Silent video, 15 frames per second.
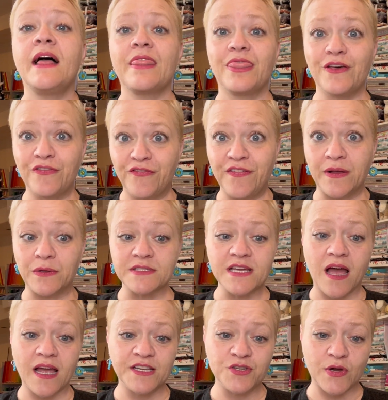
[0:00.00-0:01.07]
the felt
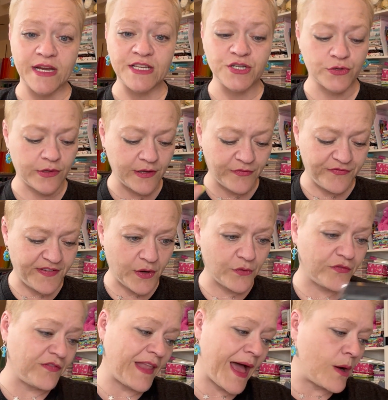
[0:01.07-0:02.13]
hydrangea, the felt
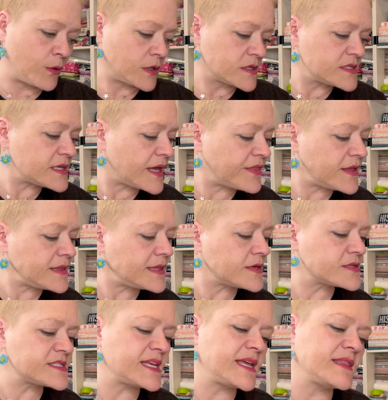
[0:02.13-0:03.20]
flowers. I think they're
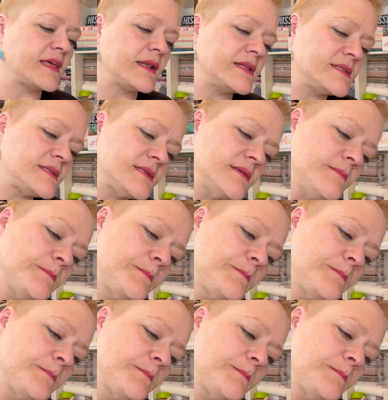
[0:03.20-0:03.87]
saying that it's